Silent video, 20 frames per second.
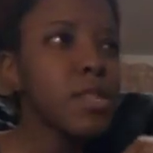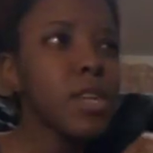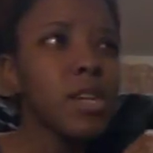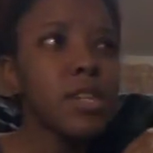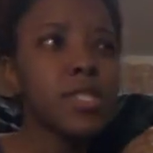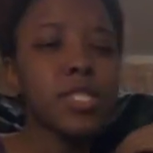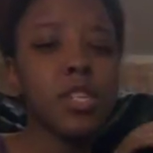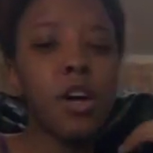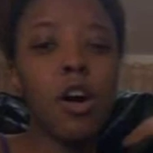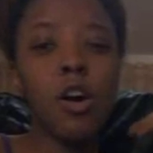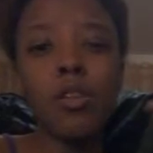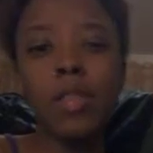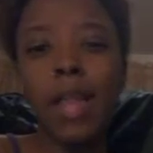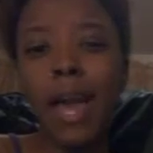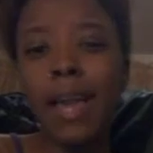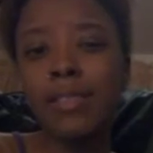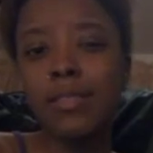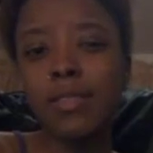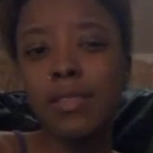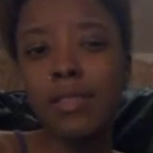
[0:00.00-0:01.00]
So,
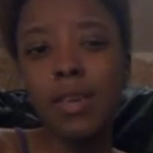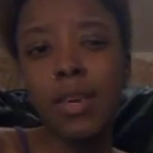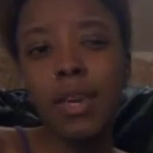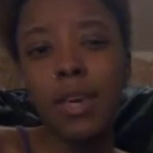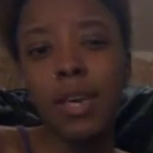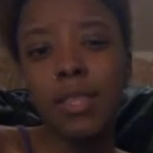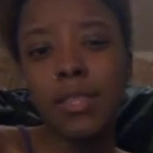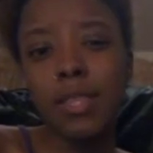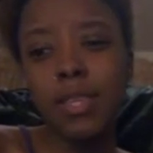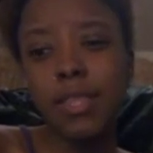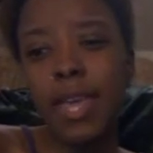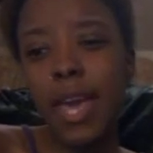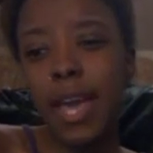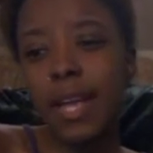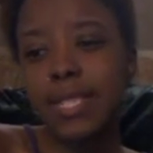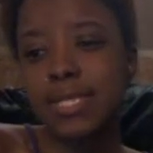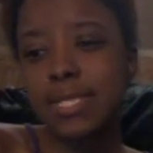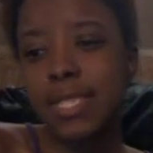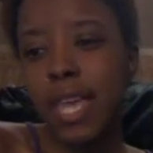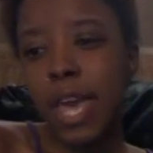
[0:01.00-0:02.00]
like, the
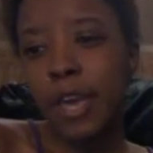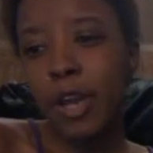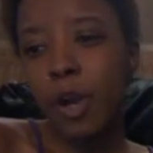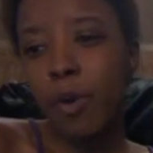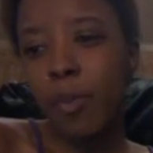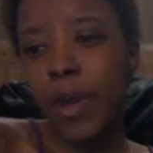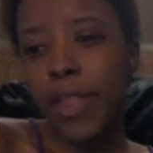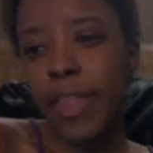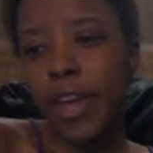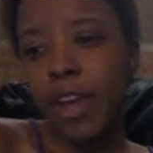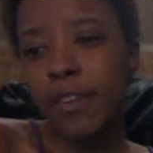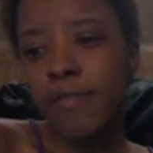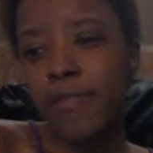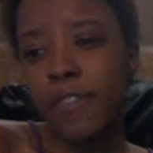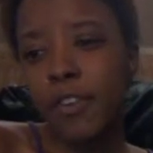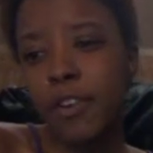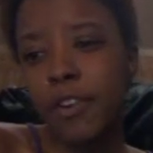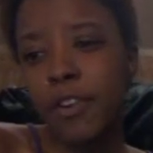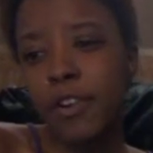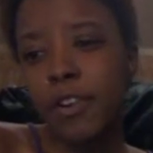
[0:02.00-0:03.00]
next day or
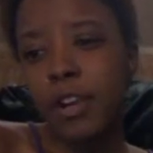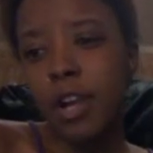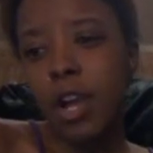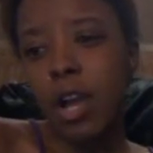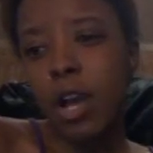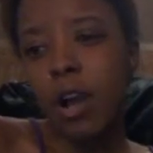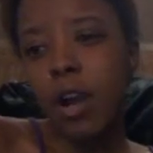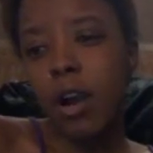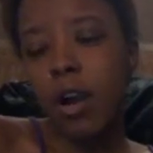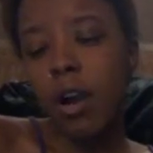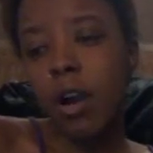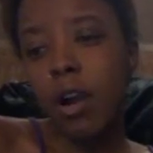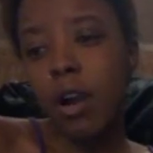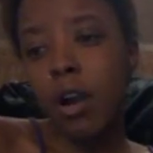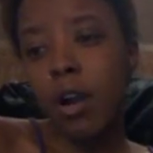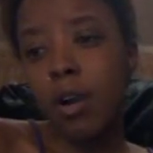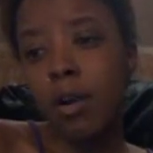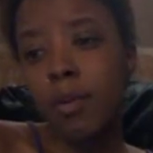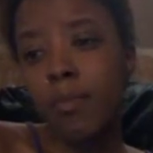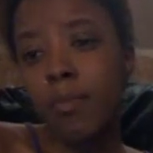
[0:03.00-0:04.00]
whatever,
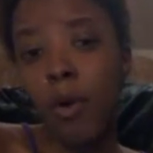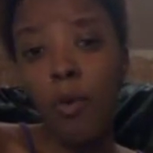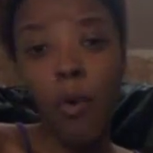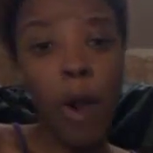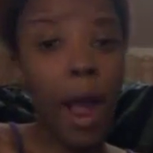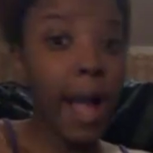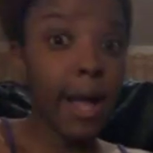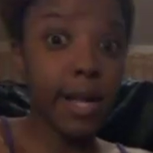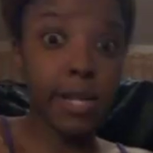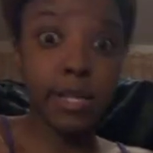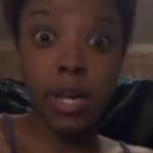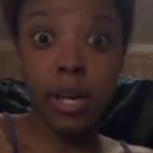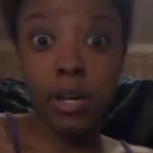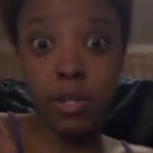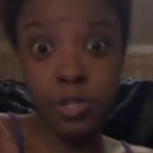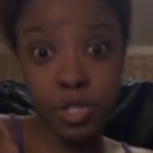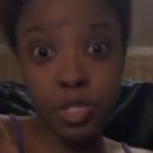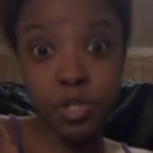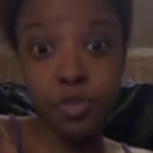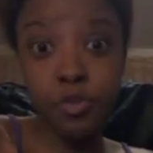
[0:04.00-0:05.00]
or I
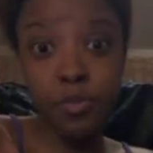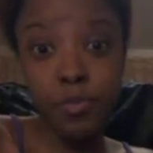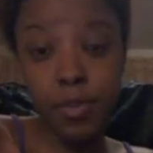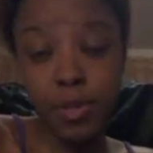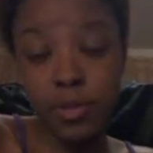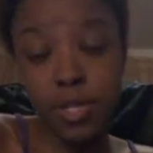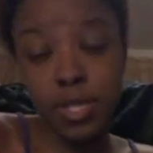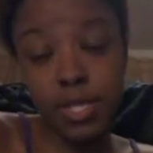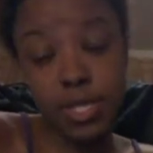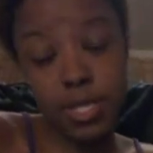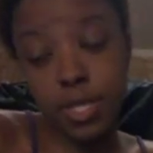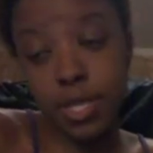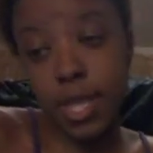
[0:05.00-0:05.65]
assume it's the